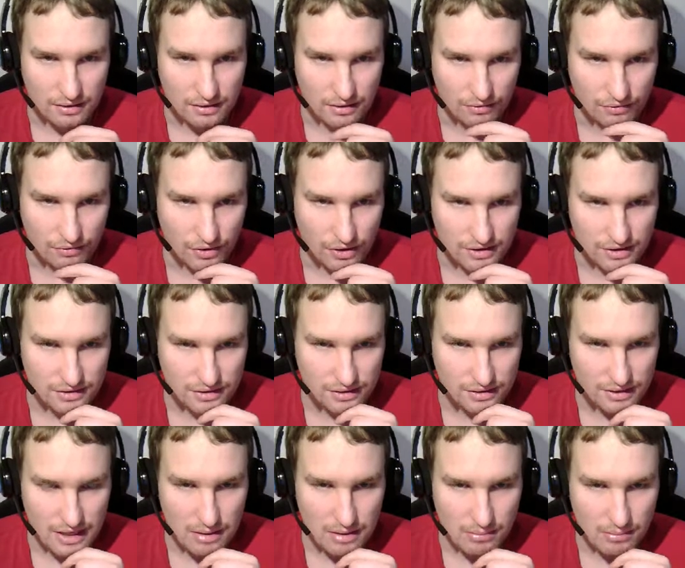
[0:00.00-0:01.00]
the first
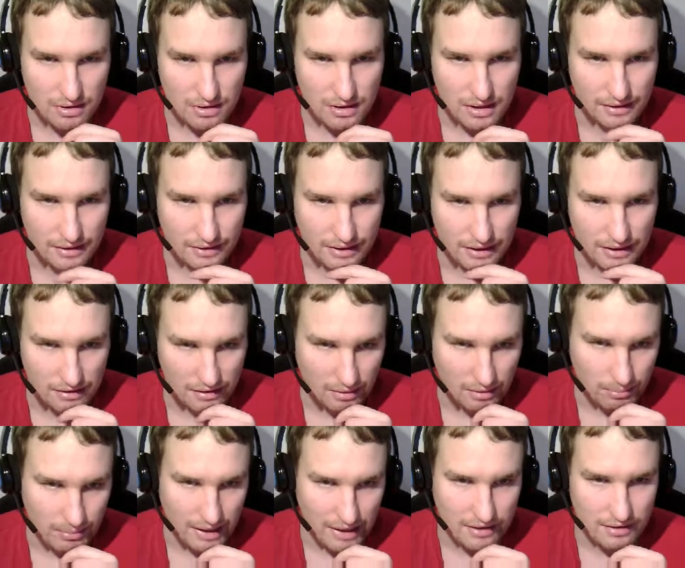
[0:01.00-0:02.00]
table and getting
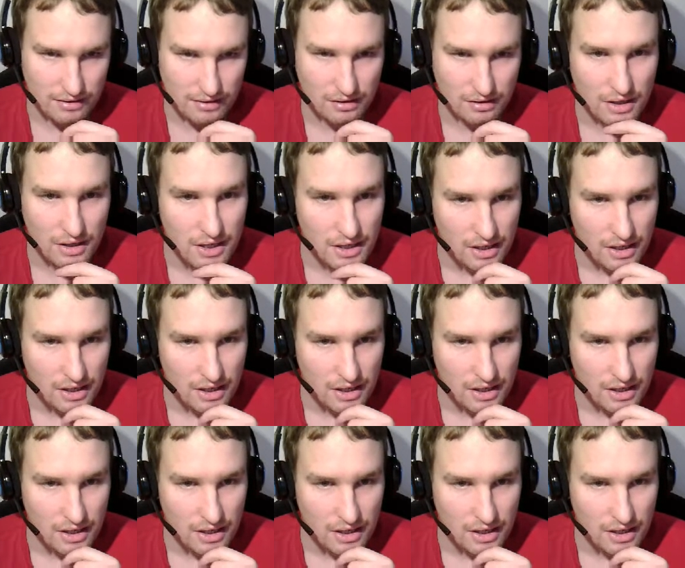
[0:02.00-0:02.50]
the pattern,